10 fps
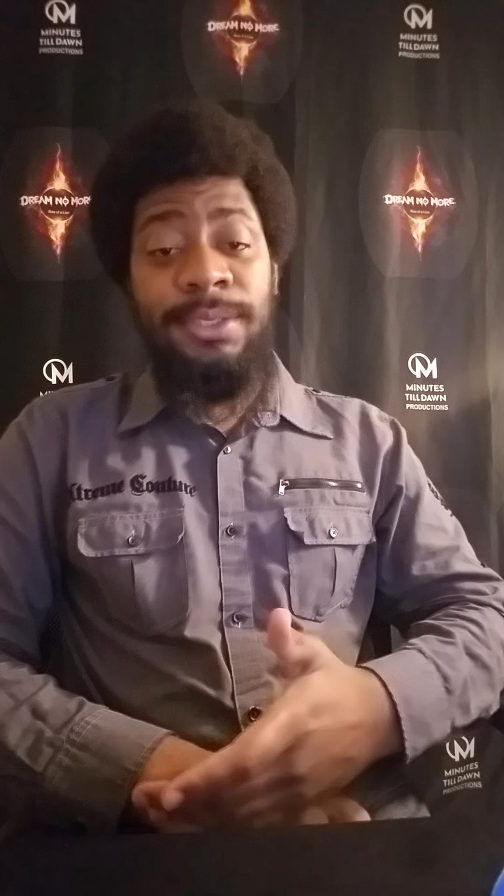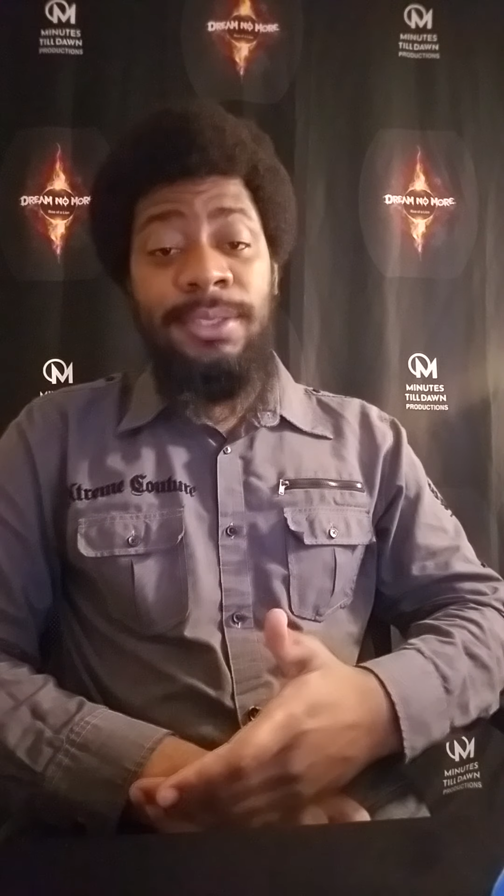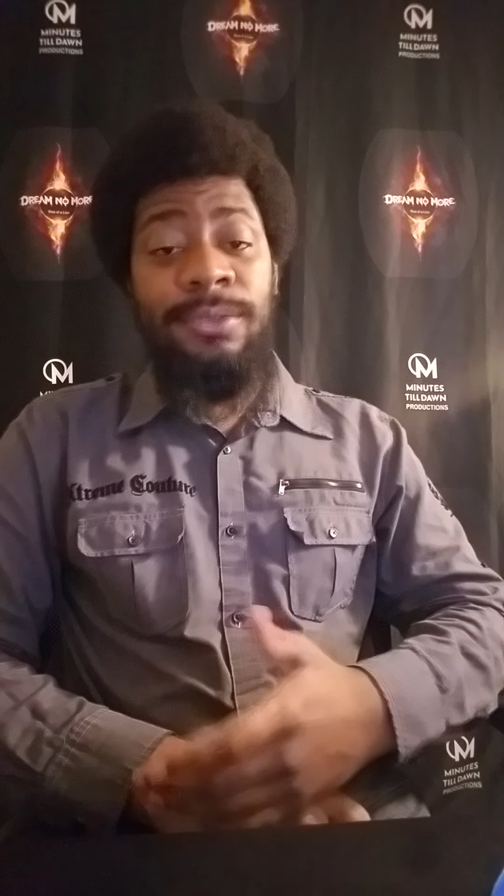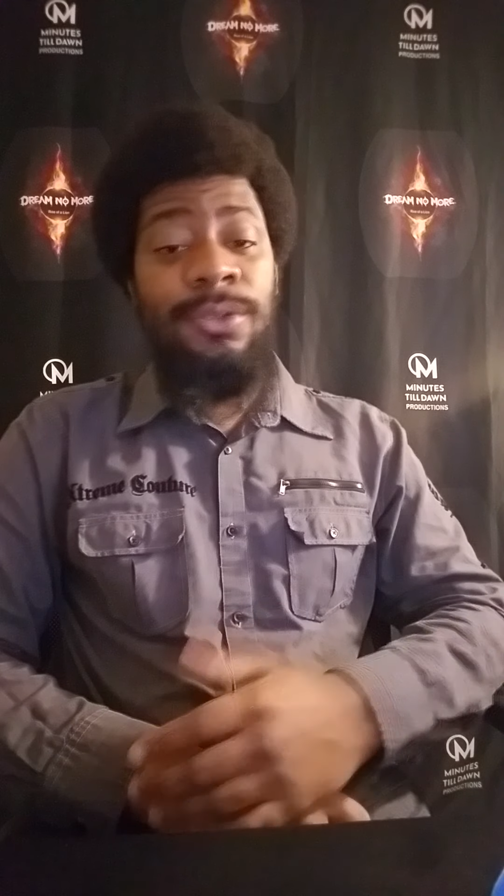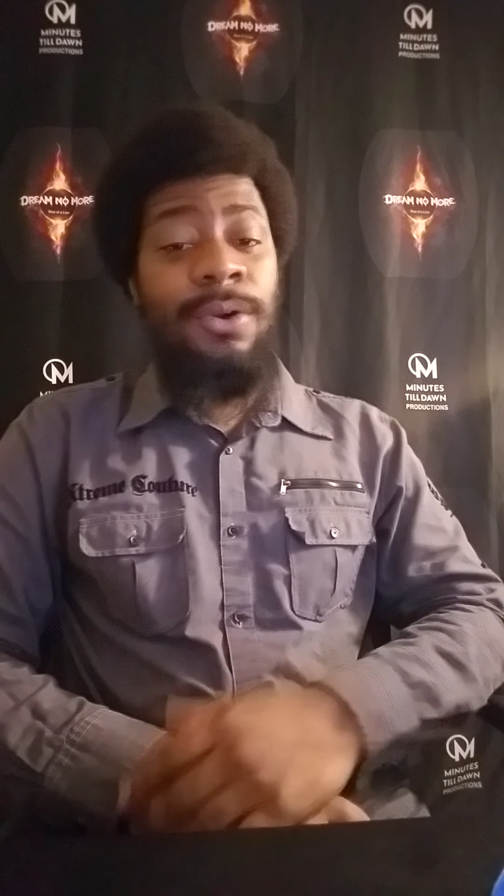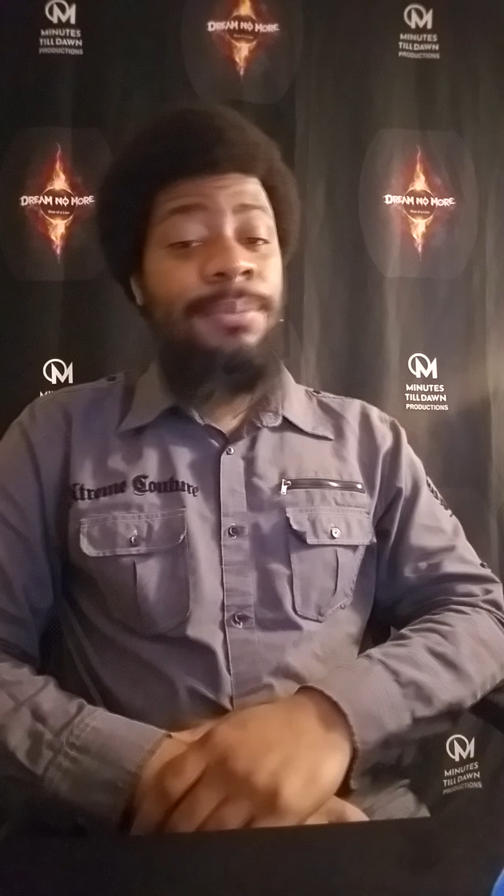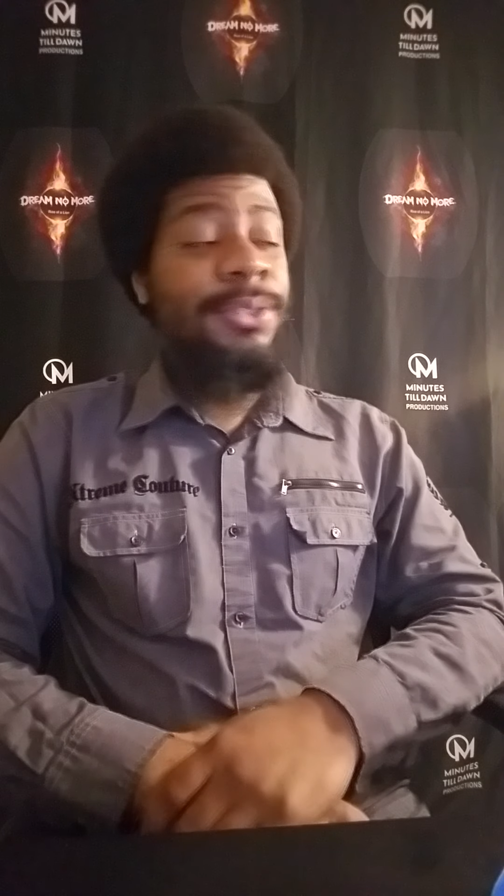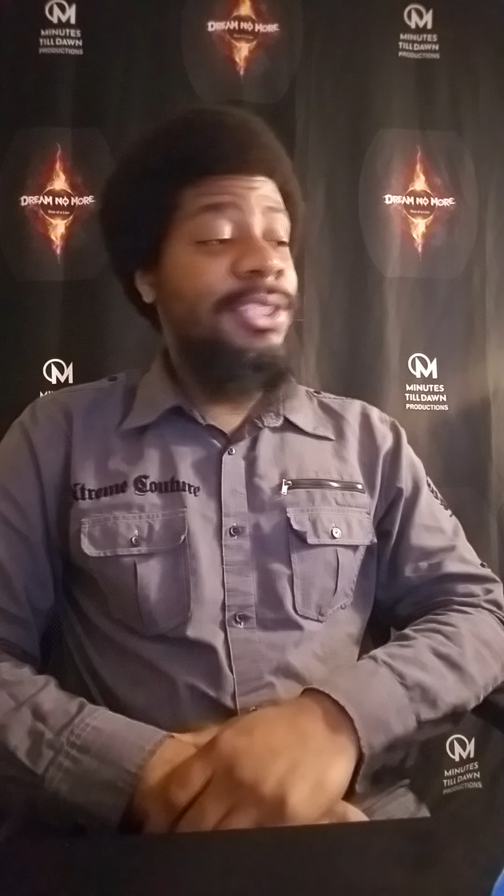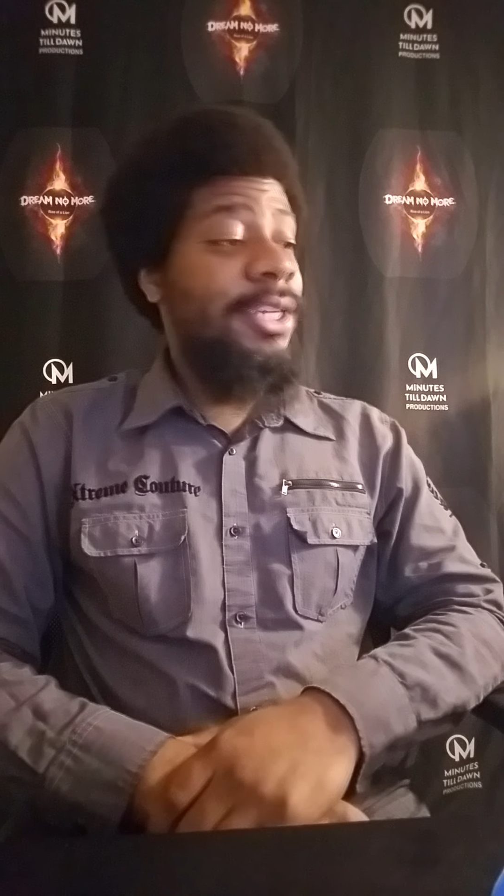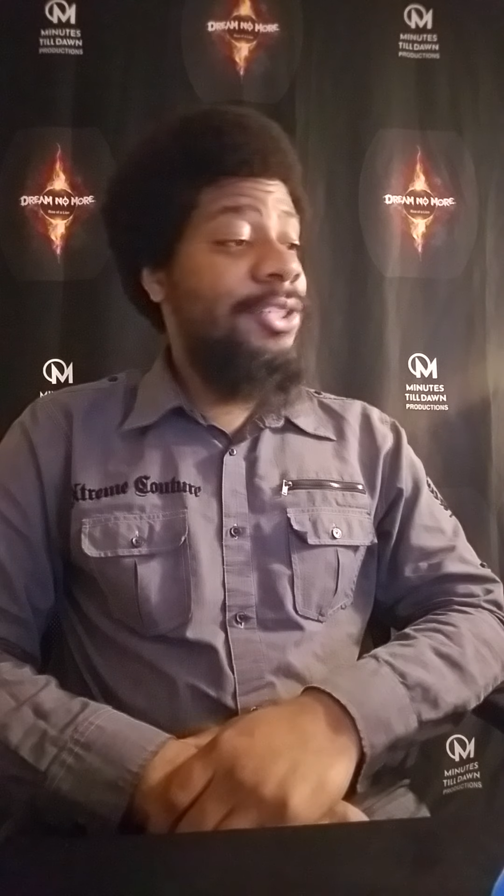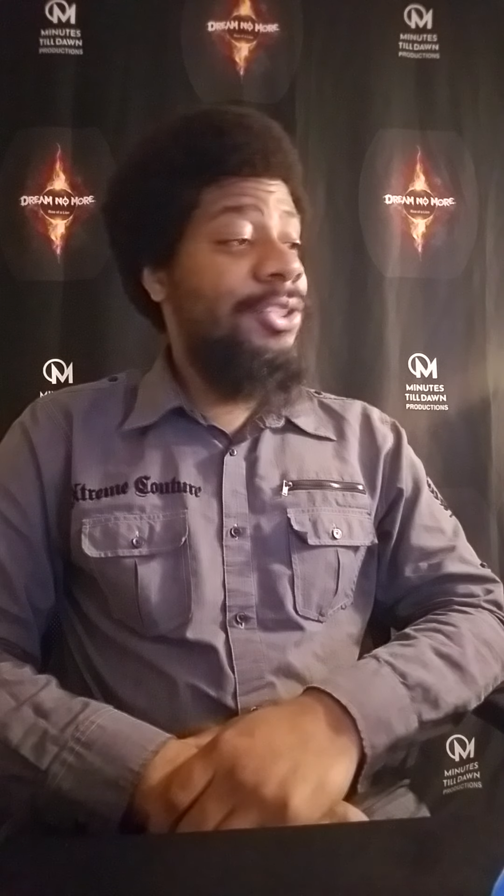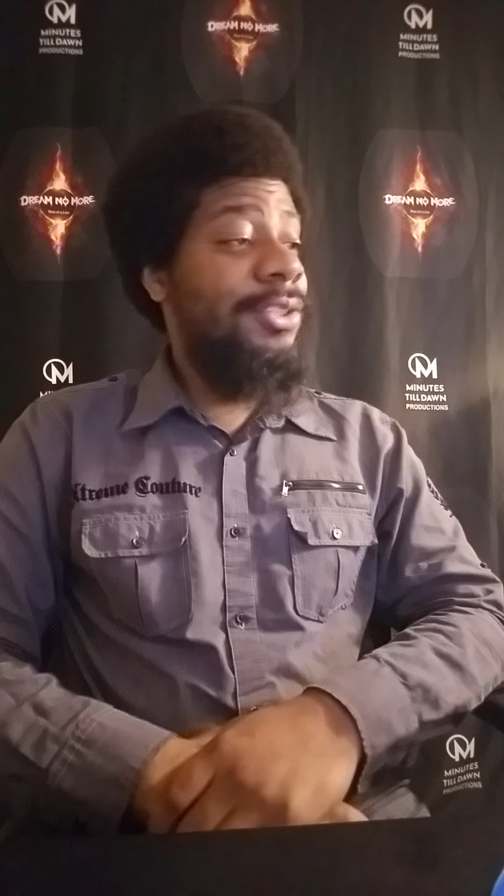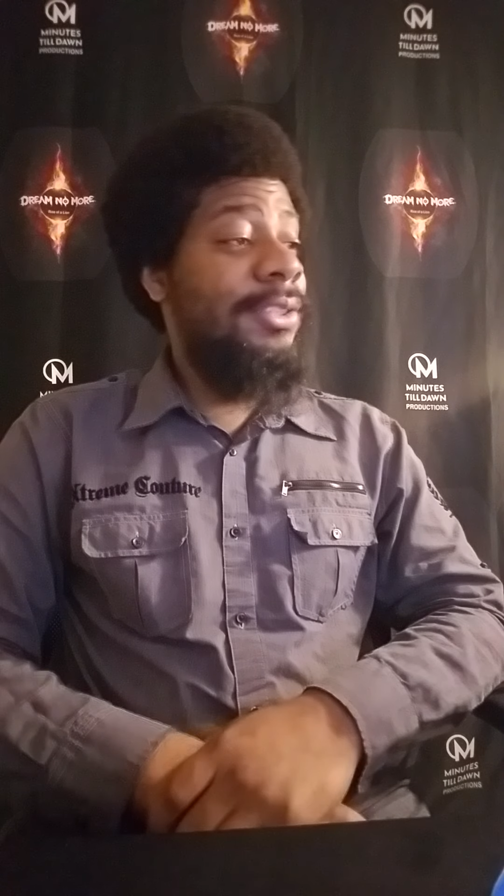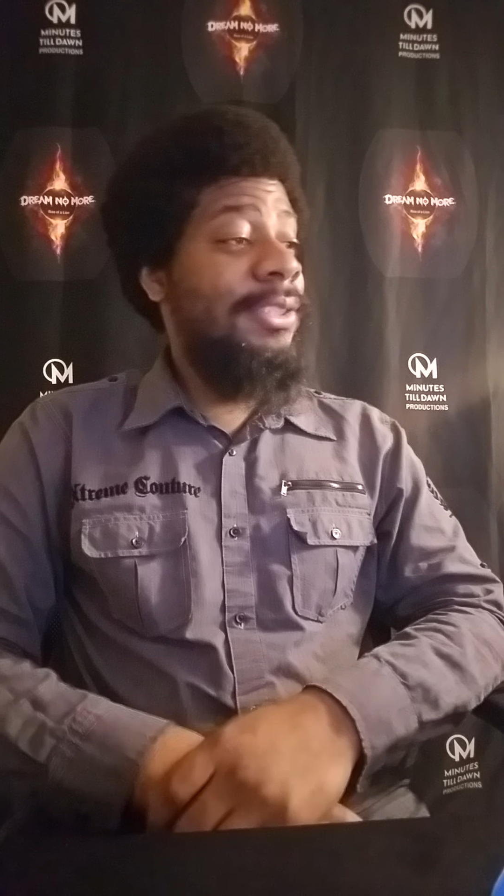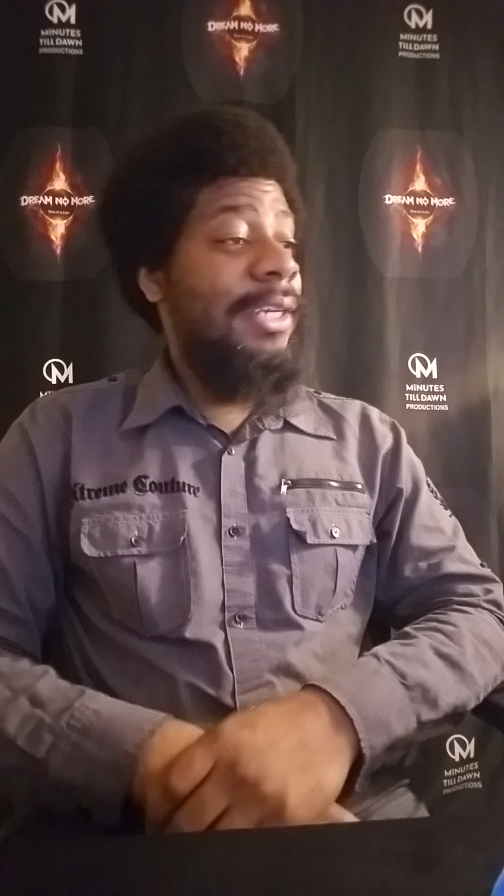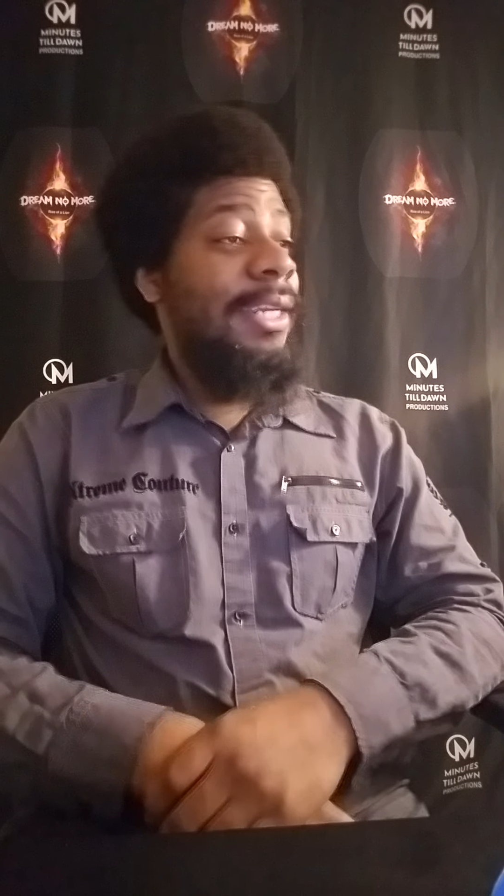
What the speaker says: Till Dawn Productions.